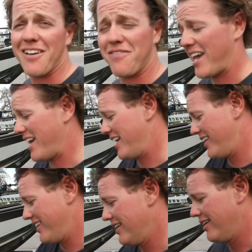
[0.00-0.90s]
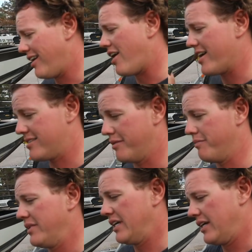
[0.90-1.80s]
Cafe.
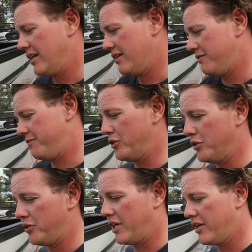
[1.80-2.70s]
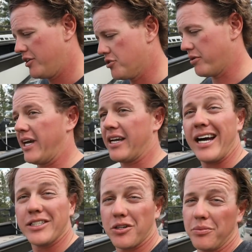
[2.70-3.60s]
Awesome food, drink,
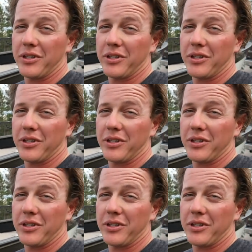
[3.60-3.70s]
ice cream